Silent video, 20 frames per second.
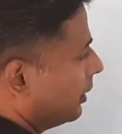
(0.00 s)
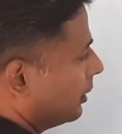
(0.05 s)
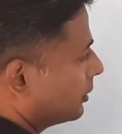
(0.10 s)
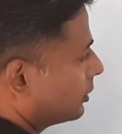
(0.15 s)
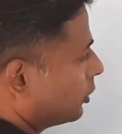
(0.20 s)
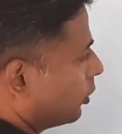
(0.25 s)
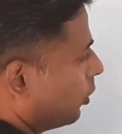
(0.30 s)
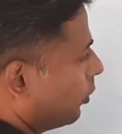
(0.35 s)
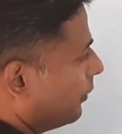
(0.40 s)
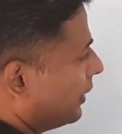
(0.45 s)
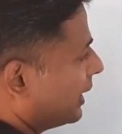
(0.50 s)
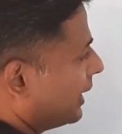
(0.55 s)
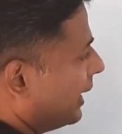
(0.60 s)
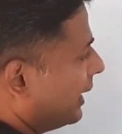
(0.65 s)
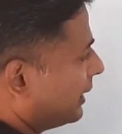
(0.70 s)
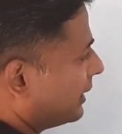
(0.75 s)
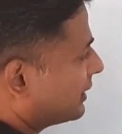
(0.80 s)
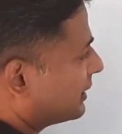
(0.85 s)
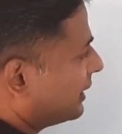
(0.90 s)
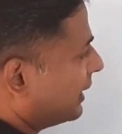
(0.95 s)
So we
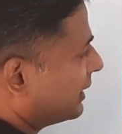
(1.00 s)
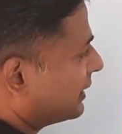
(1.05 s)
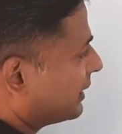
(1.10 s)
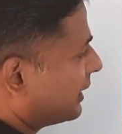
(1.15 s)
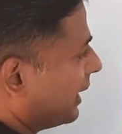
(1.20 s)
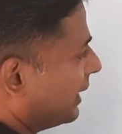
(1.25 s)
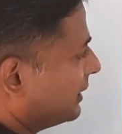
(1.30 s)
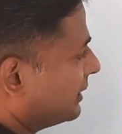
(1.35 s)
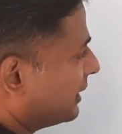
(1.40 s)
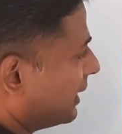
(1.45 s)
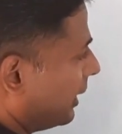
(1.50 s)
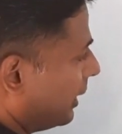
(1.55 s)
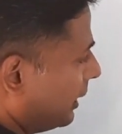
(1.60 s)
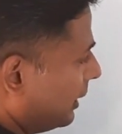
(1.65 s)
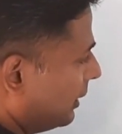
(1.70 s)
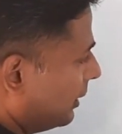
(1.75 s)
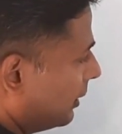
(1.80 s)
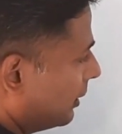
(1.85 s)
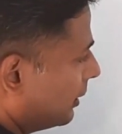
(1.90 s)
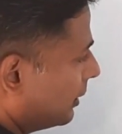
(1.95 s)
get 6 tens
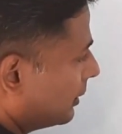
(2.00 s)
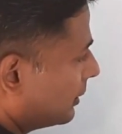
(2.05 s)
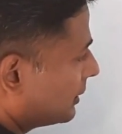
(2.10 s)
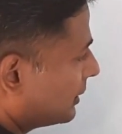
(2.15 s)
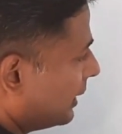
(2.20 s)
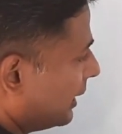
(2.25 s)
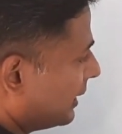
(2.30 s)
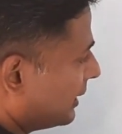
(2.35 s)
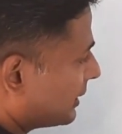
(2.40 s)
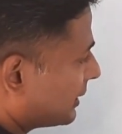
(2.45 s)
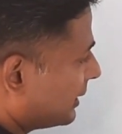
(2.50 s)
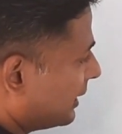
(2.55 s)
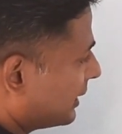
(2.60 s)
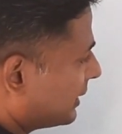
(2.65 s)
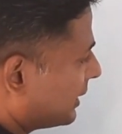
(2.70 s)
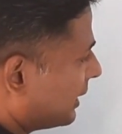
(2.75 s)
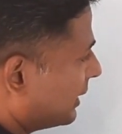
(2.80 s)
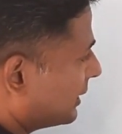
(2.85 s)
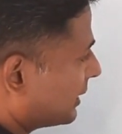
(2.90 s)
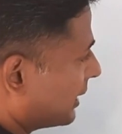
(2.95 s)
are 6
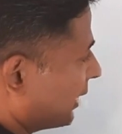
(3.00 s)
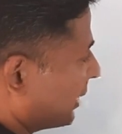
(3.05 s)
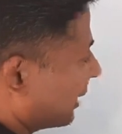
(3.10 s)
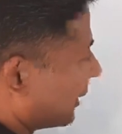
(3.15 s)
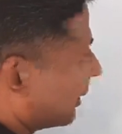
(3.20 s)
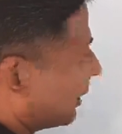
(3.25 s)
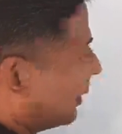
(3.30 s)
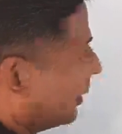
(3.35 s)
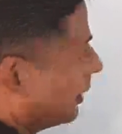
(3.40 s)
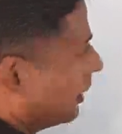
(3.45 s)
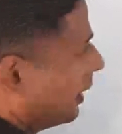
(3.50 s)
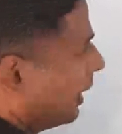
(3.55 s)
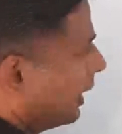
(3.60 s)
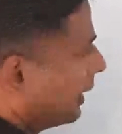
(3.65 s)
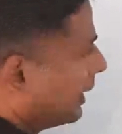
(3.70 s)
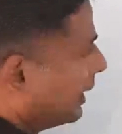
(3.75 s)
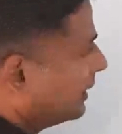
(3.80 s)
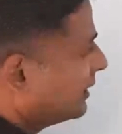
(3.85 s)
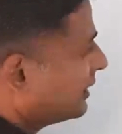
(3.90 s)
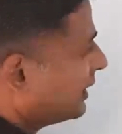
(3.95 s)
60s are.
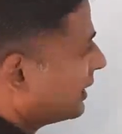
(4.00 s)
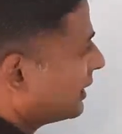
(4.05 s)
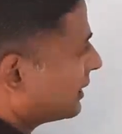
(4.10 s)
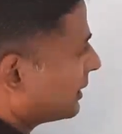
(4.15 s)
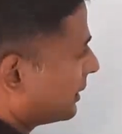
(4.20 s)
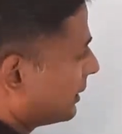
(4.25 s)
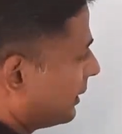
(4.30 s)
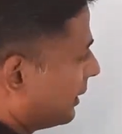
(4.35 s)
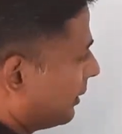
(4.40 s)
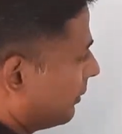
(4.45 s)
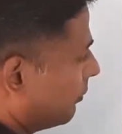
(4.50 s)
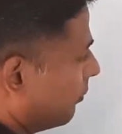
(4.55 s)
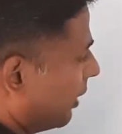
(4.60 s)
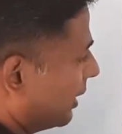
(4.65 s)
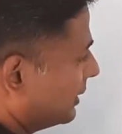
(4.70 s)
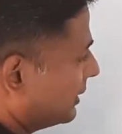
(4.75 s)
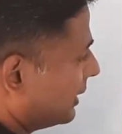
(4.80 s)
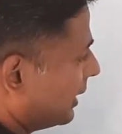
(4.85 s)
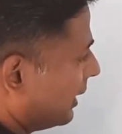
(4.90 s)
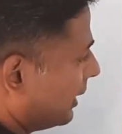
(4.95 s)
Again 6
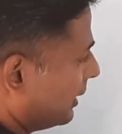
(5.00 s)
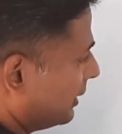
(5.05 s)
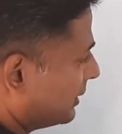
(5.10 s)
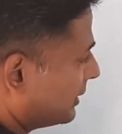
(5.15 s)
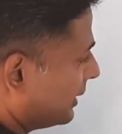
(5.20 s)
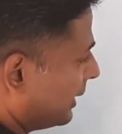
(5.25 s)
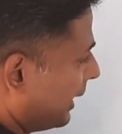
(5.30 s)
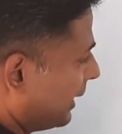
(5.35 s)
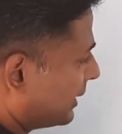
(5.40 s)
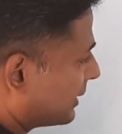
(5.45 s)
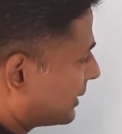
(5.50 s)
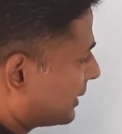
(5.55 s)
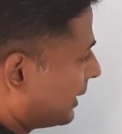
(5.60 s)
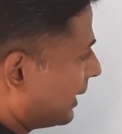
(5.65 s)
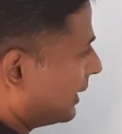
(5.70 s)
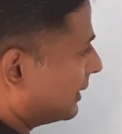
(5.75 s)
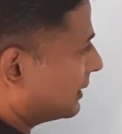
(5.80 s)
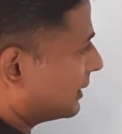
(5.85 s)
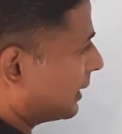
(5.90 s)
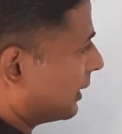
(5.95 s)
ones are 6
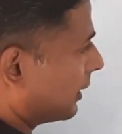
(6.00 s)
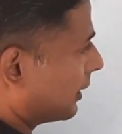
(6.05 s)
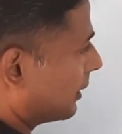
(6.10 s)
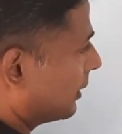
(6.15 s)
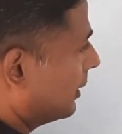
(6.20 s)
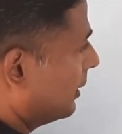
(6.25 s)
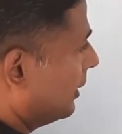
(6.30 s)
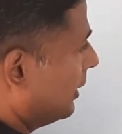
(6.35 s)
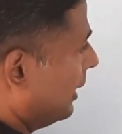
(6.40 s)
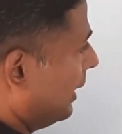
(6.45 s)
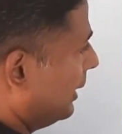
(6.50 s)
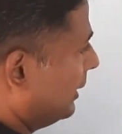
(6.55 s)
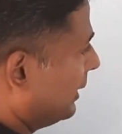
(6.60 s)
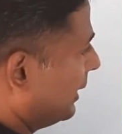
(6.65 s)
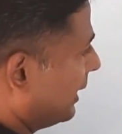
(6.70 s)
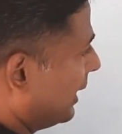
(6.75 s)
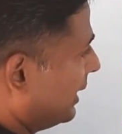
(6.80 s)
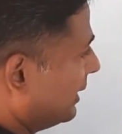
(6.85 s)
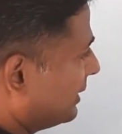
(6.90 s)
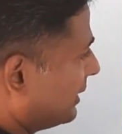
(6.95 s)
tens are.
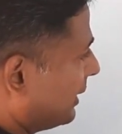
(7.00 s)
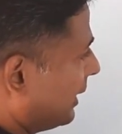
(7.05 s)
Anything else?